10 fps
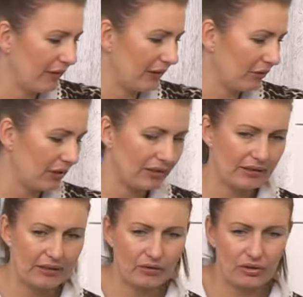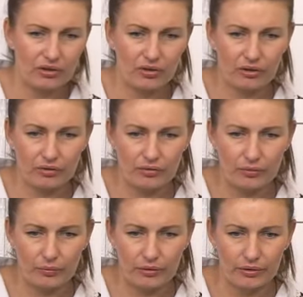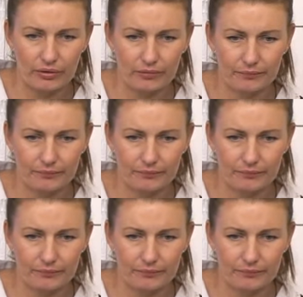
feeling great today, so she's not gone to work.